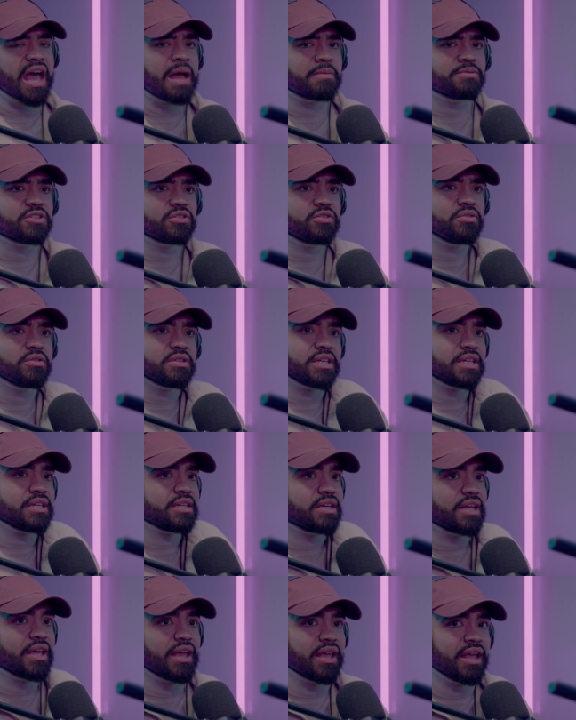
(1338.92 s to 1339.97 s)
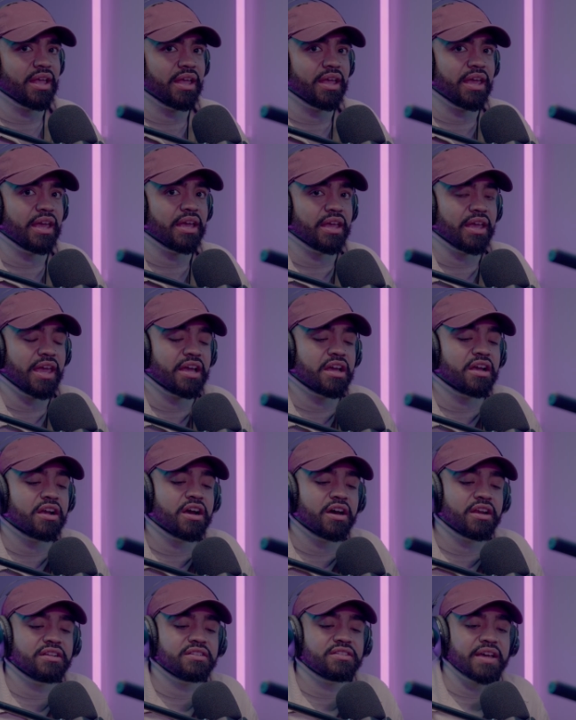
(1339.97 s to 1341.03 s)
Absolutely. It can
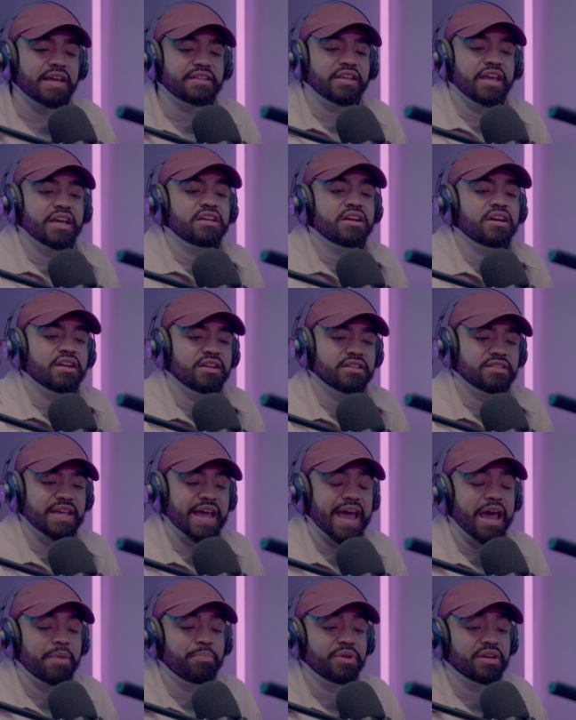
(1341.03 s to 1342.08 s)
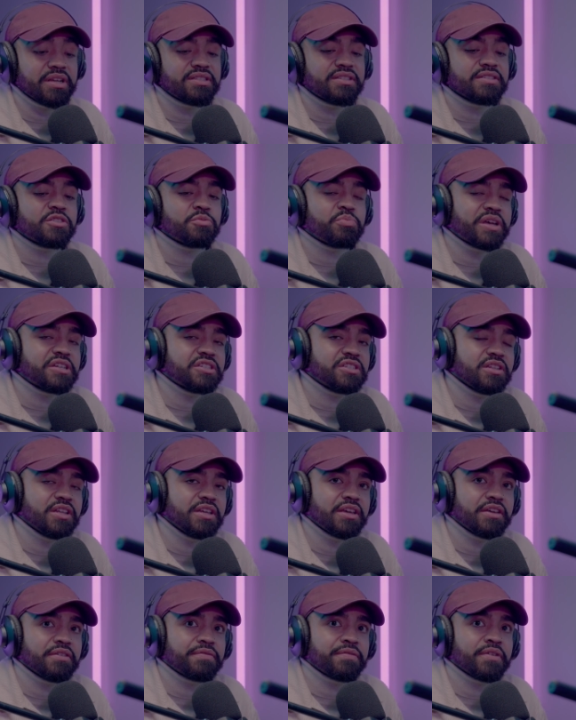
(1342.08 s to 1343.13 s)
cut into happiness,
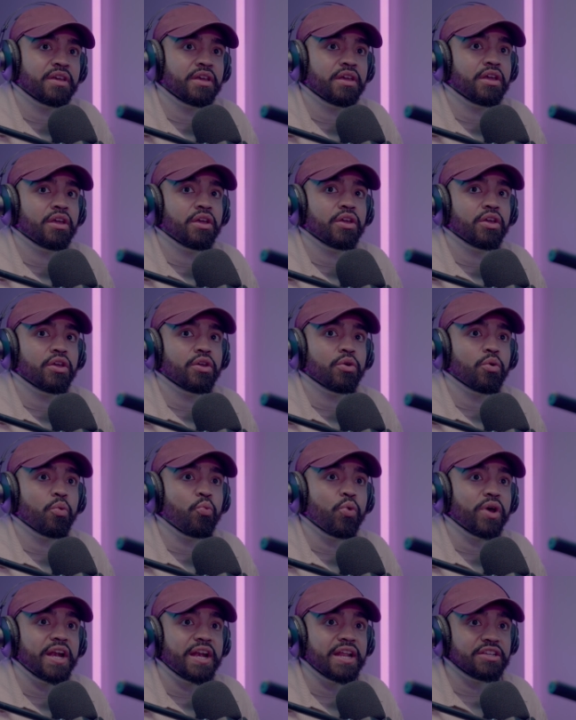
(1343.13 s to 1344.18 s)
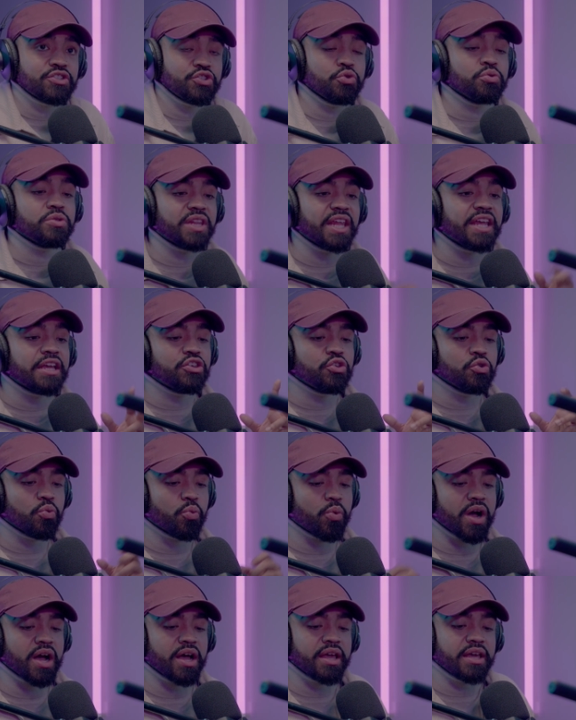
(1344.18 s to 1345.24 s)
especially if what it is you think you
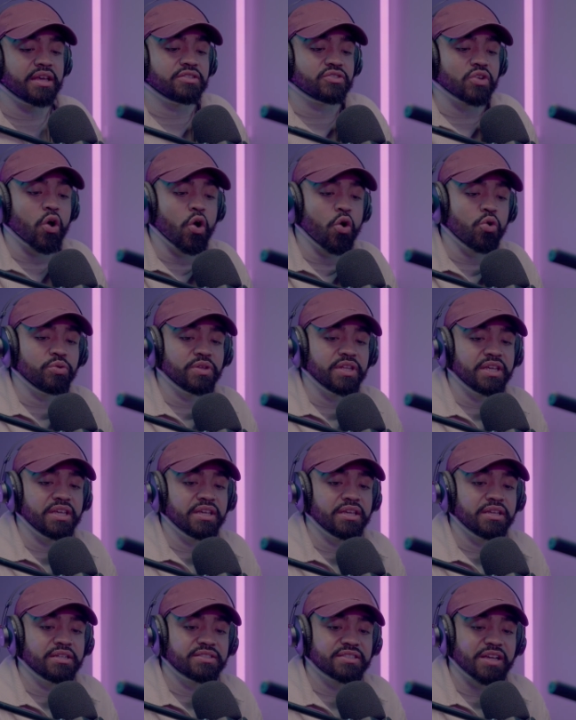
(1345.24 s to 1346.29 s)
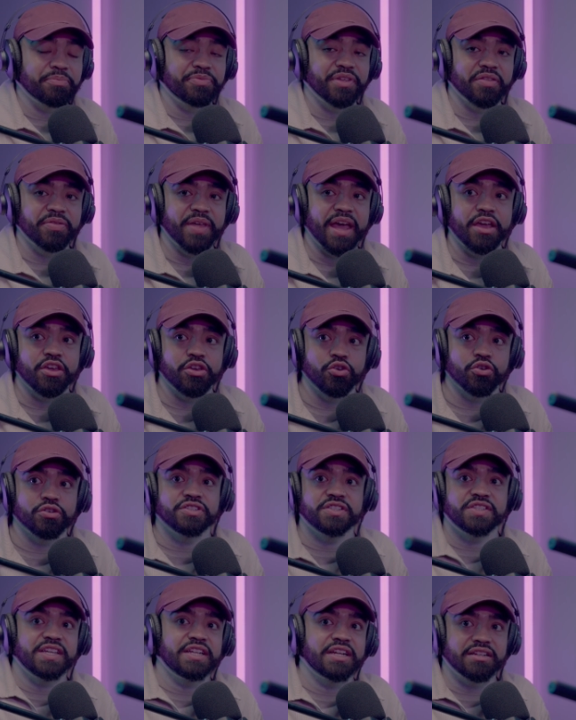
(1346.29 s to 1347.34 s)
want is only something that you're
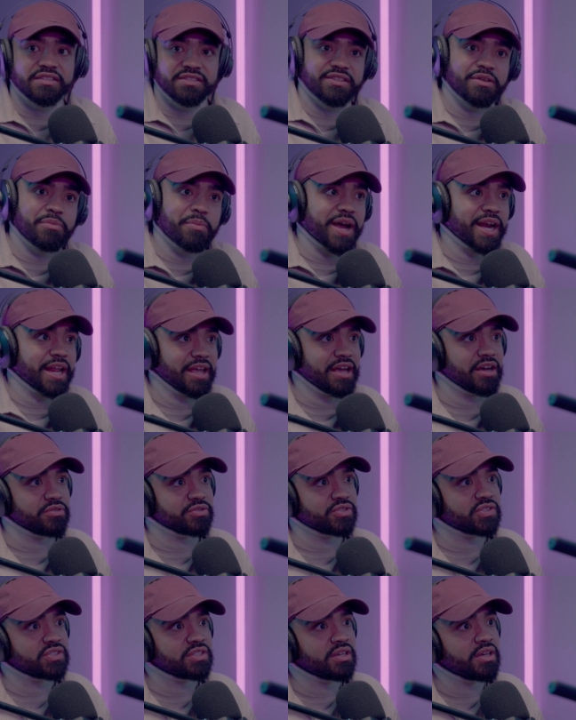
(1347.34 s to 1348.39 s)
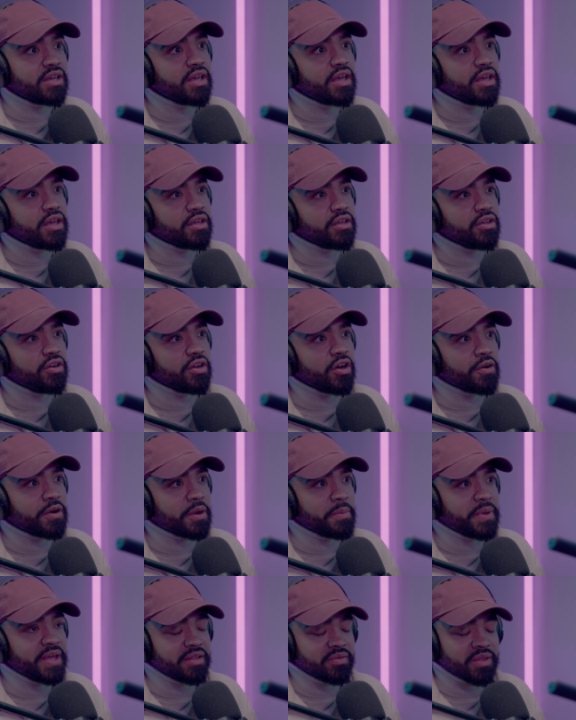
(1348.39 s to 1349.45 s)
seeing on somebody else. You know what I
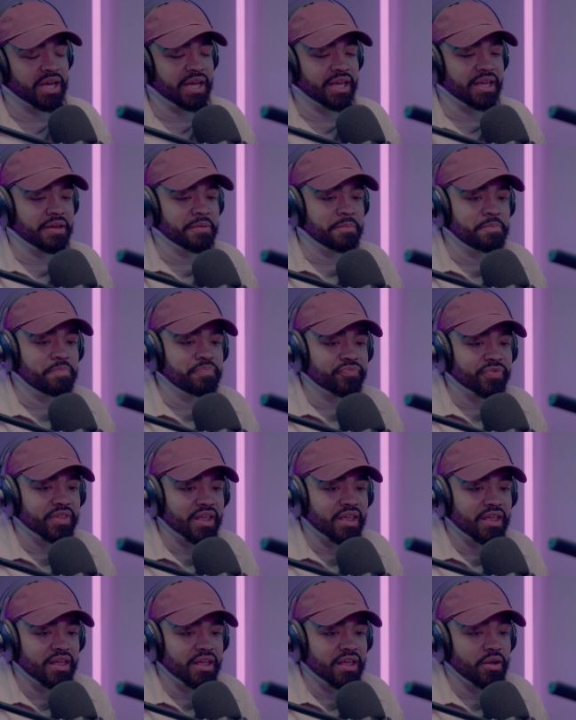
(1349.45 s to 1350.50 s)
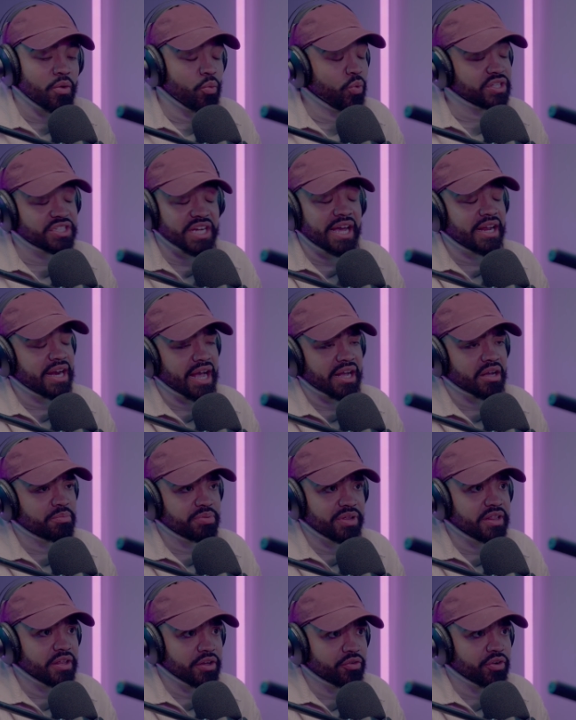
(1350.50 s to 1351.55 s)
mean? Like, I
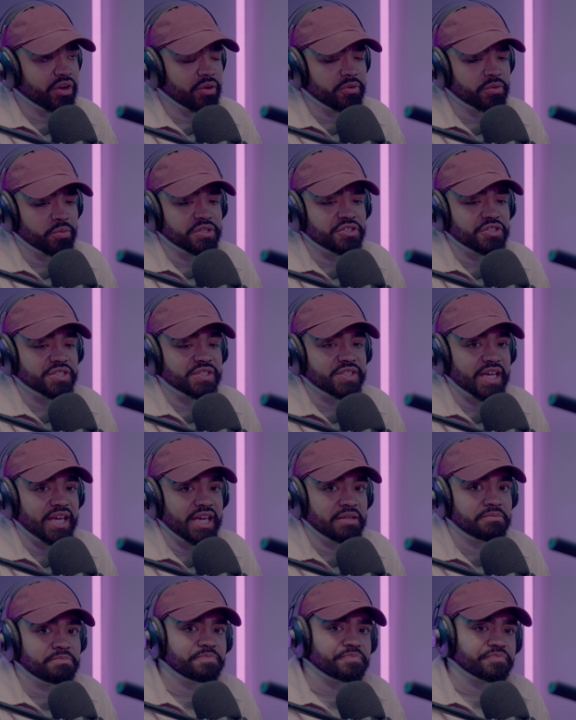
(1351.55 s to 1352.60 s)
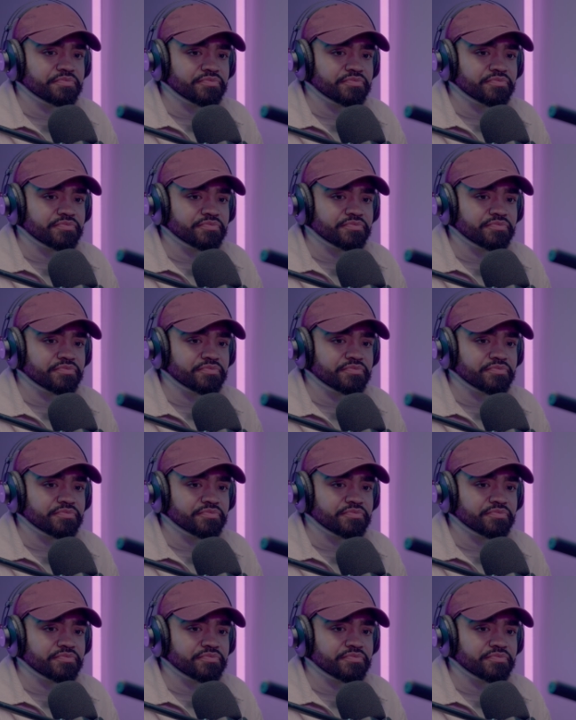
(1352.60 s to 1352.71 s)
completely agree with what you're saying.